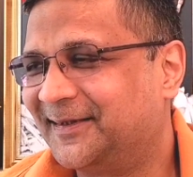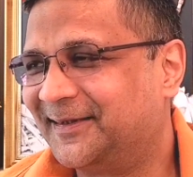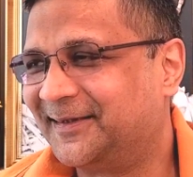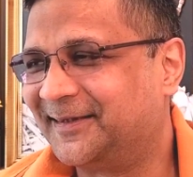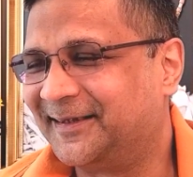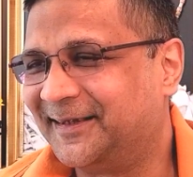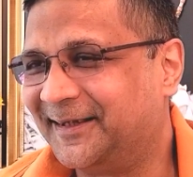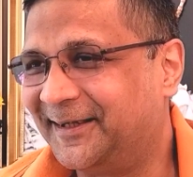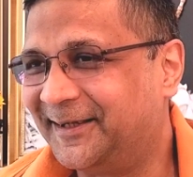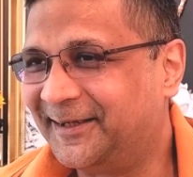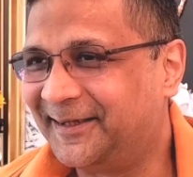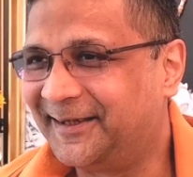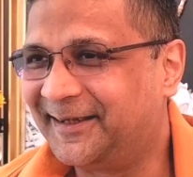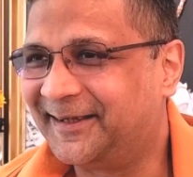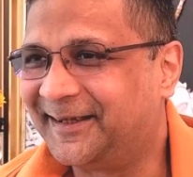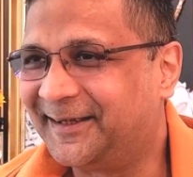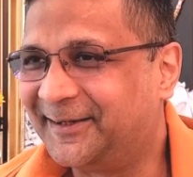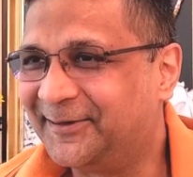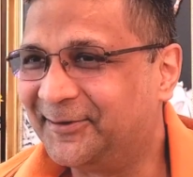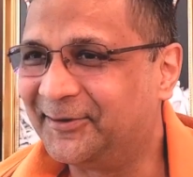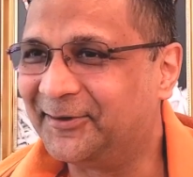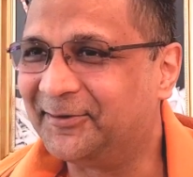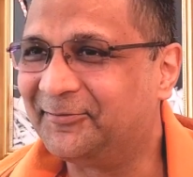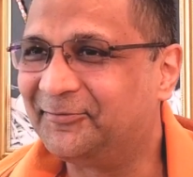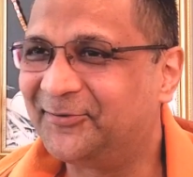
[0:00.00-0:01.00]

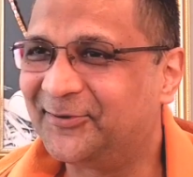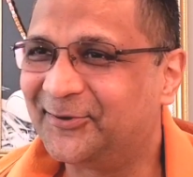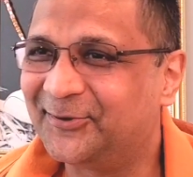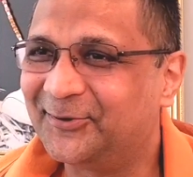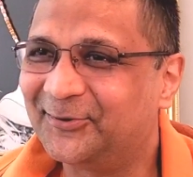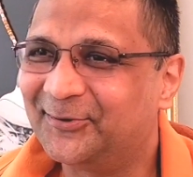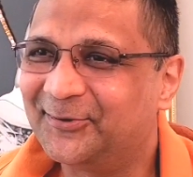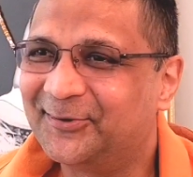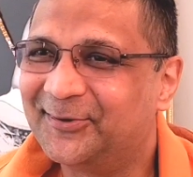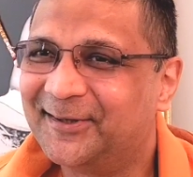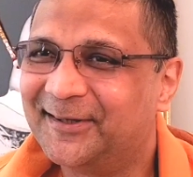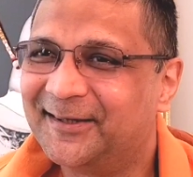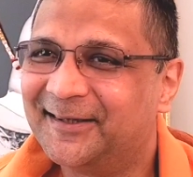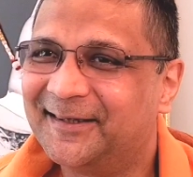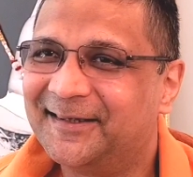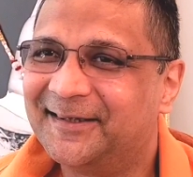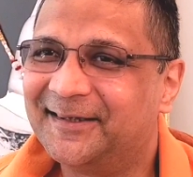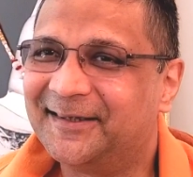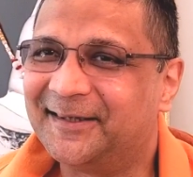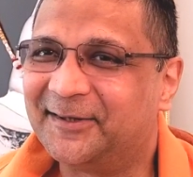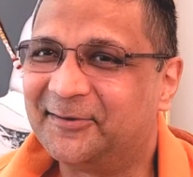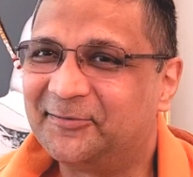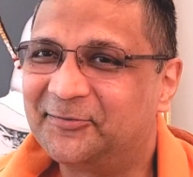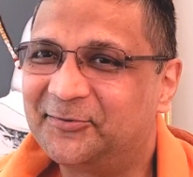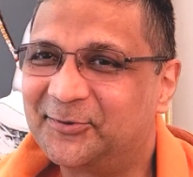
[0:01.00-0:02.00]
if
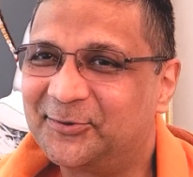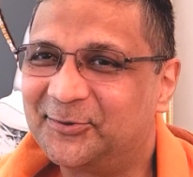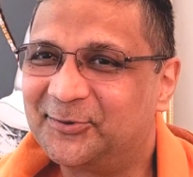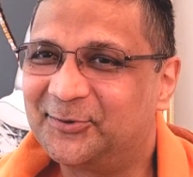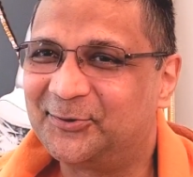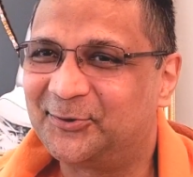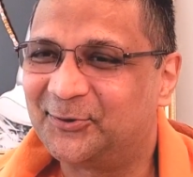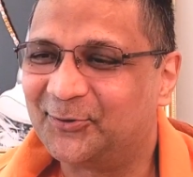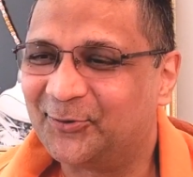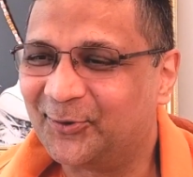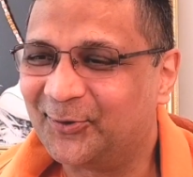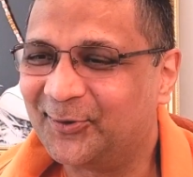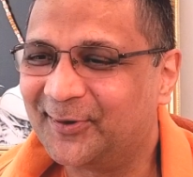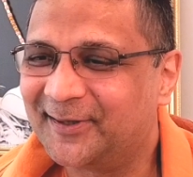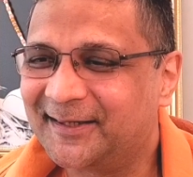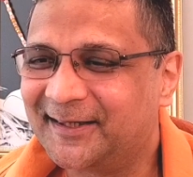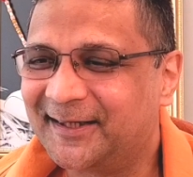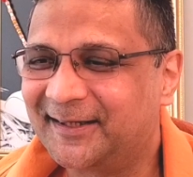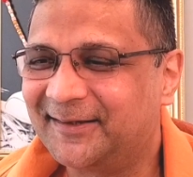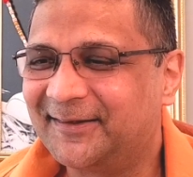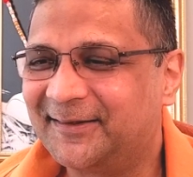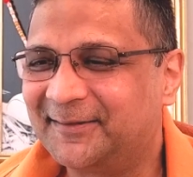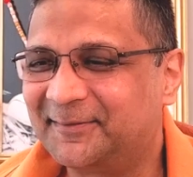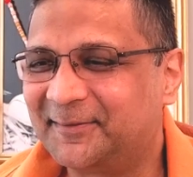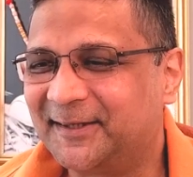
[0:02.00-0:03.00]
you don't
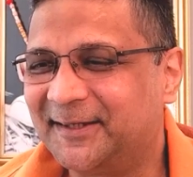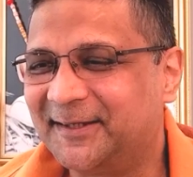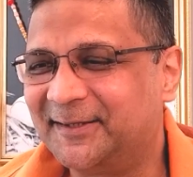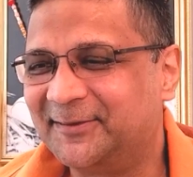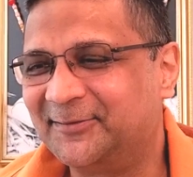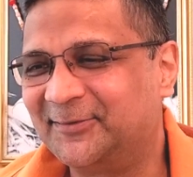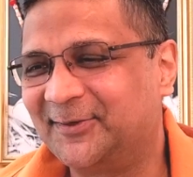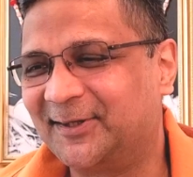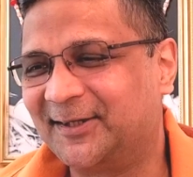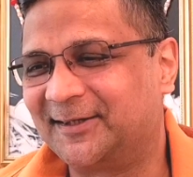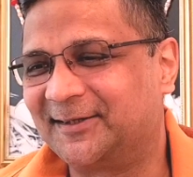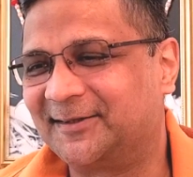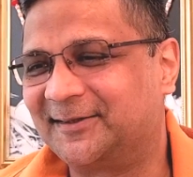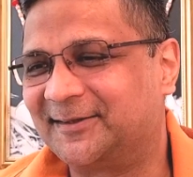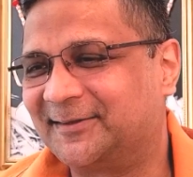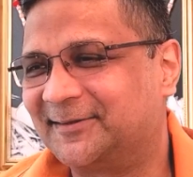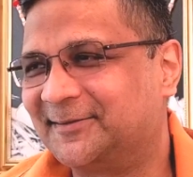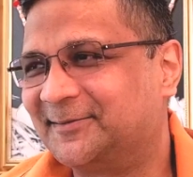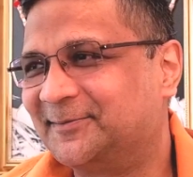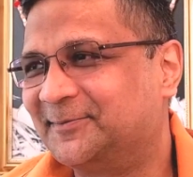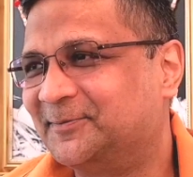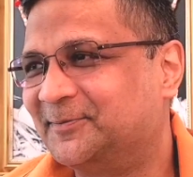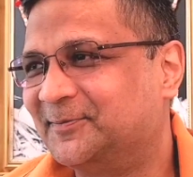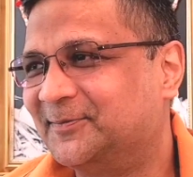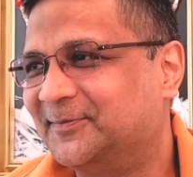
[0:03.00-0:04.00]
give him any work,
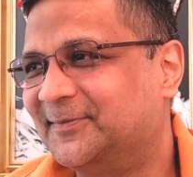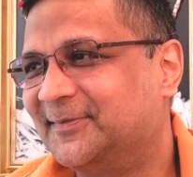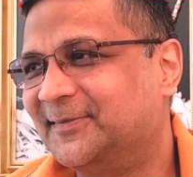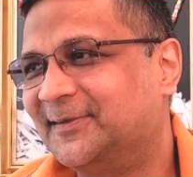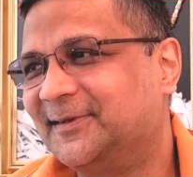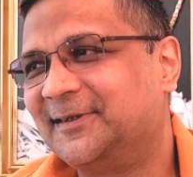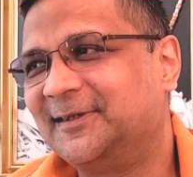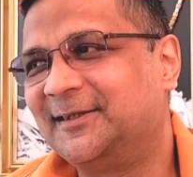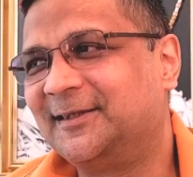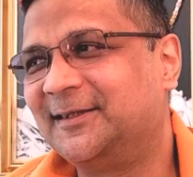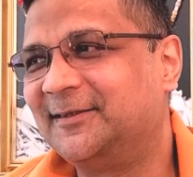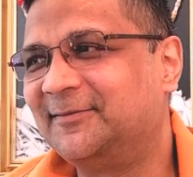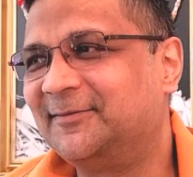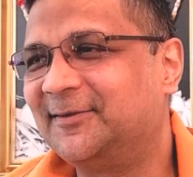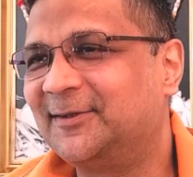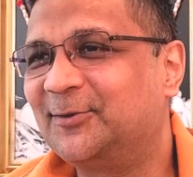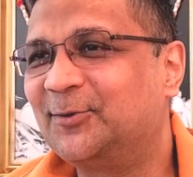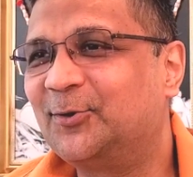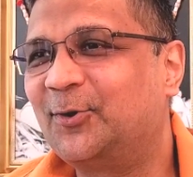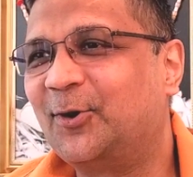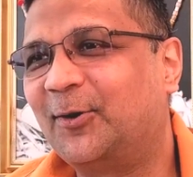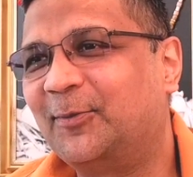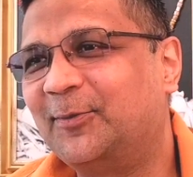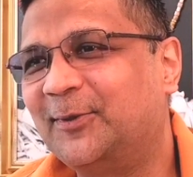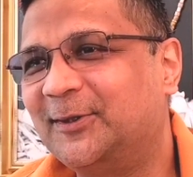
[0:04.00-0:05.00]
he will
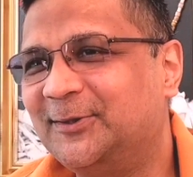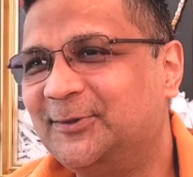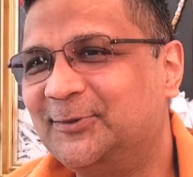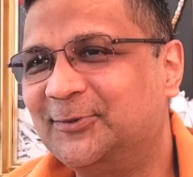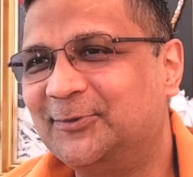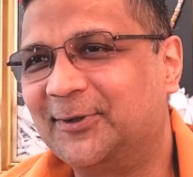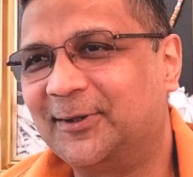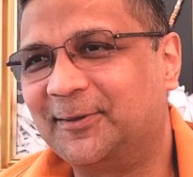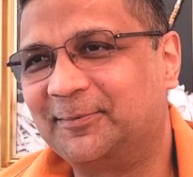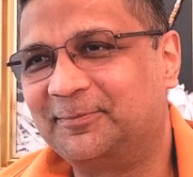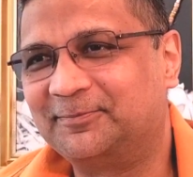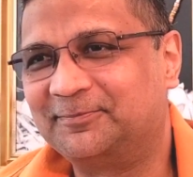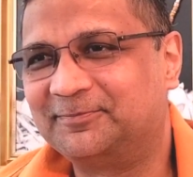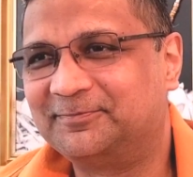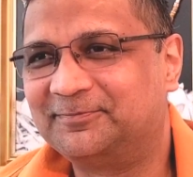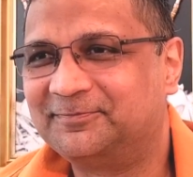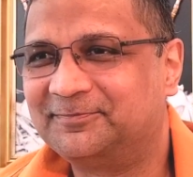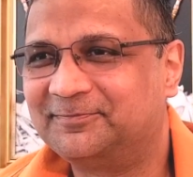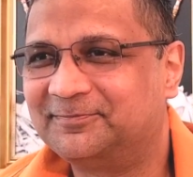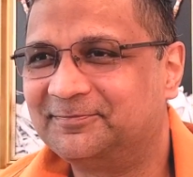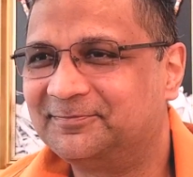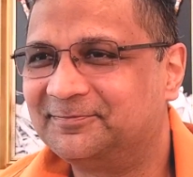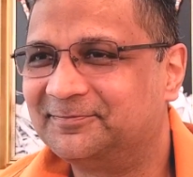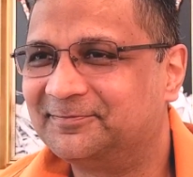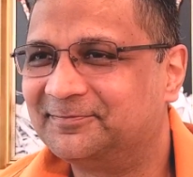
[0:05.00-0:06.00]
gobble you up.
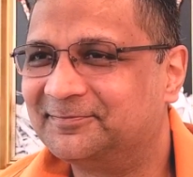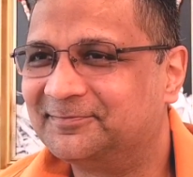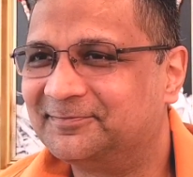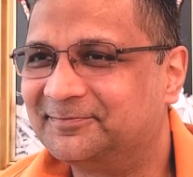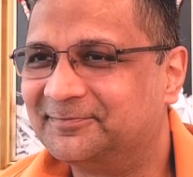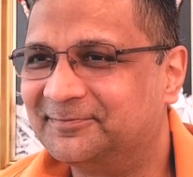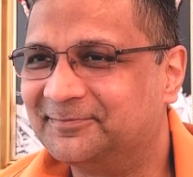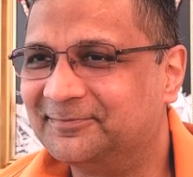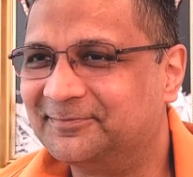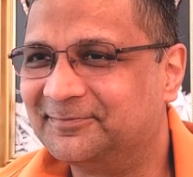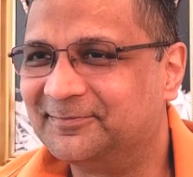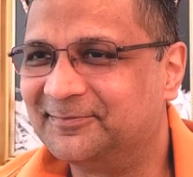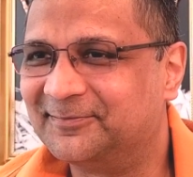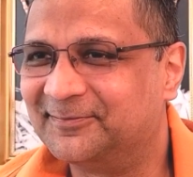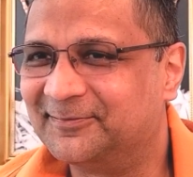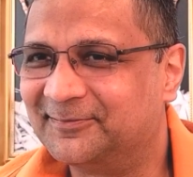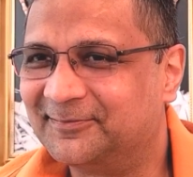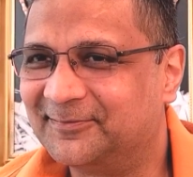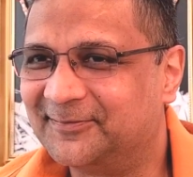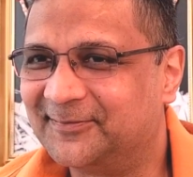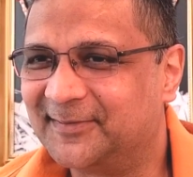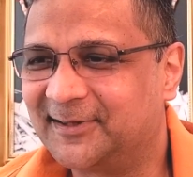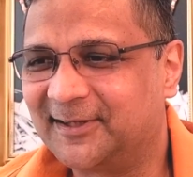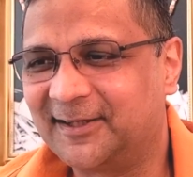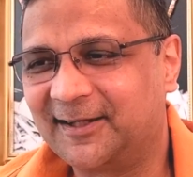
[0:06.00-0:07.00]

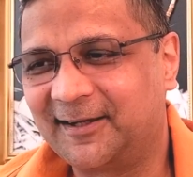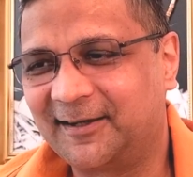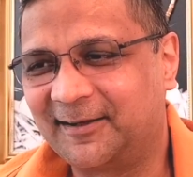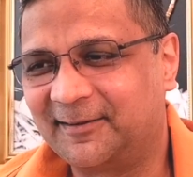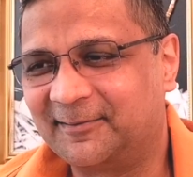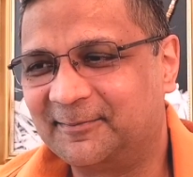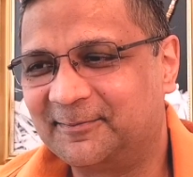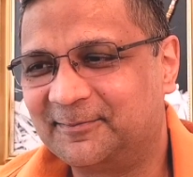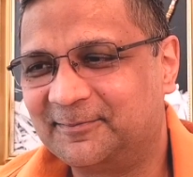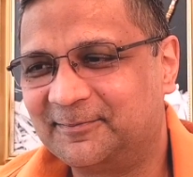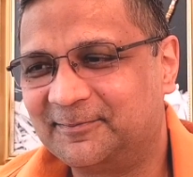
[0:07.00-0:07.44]
Yeah.